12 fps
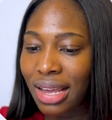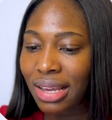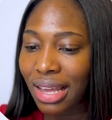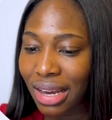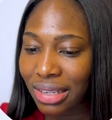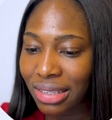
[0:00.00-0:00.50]

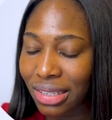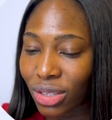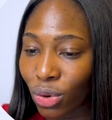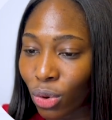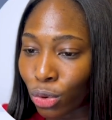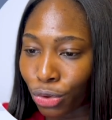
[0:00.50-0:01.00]
Guys, this is
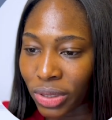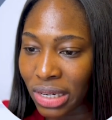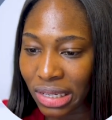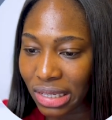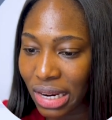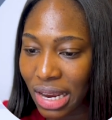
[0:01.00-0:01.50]
all you
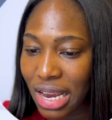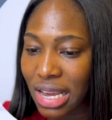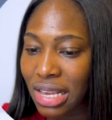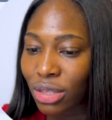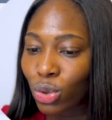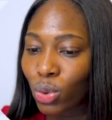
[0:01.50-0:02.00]
need.
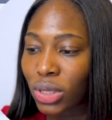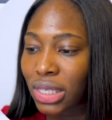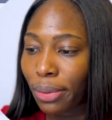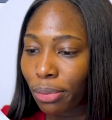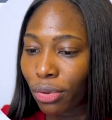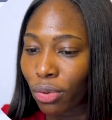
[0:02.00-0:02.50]
It's so
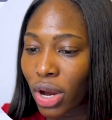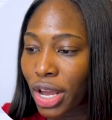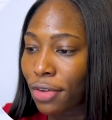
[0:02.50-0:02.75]
simple.